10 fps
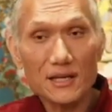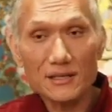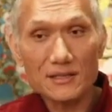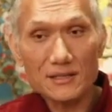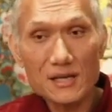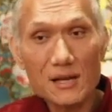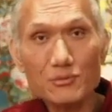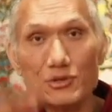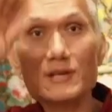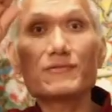it is
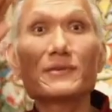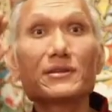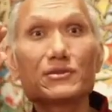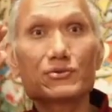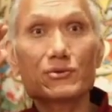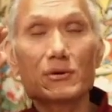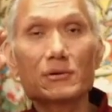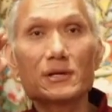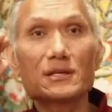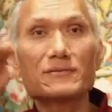time to time very
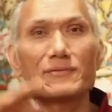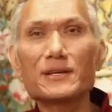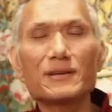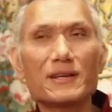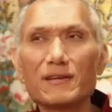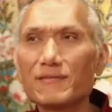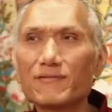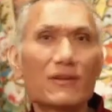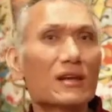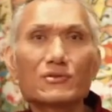strong. It's very
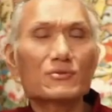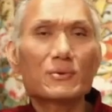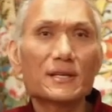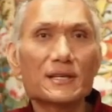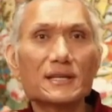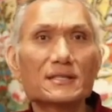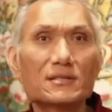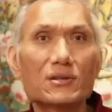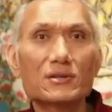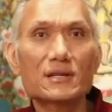fluctuating.
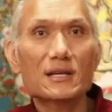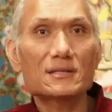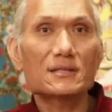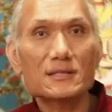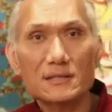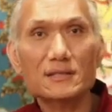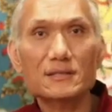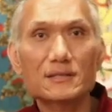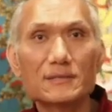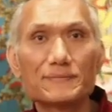It's not
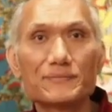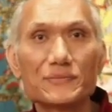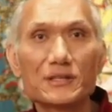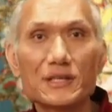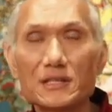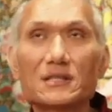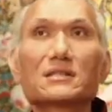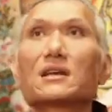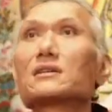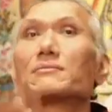consistent. It's
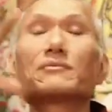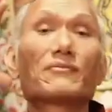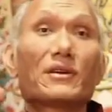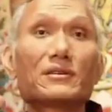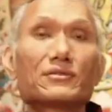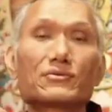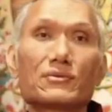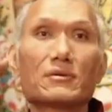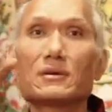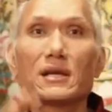just kind of very
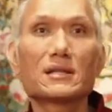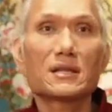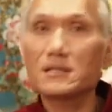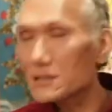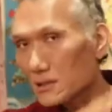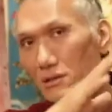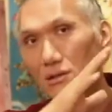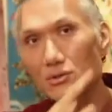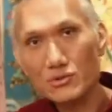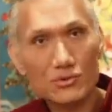strong and then
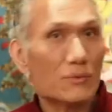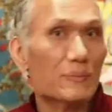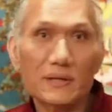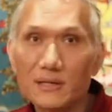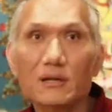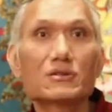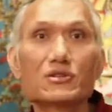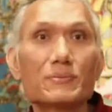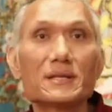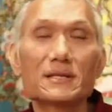suddenly dropping down
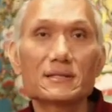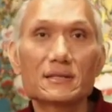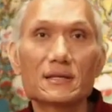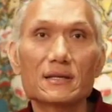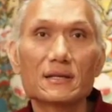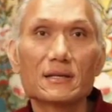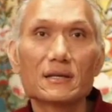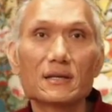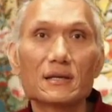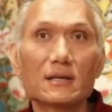tremendously,
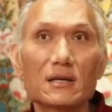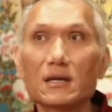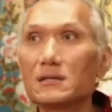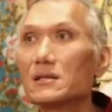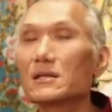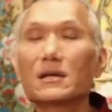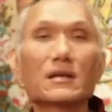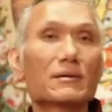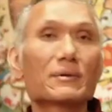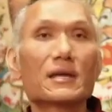and that
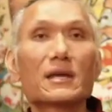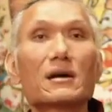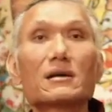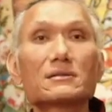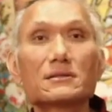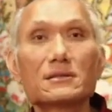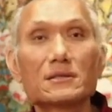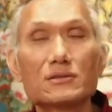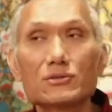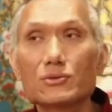kind of chaos.
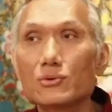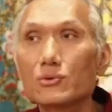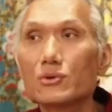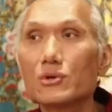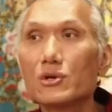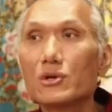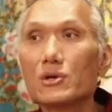So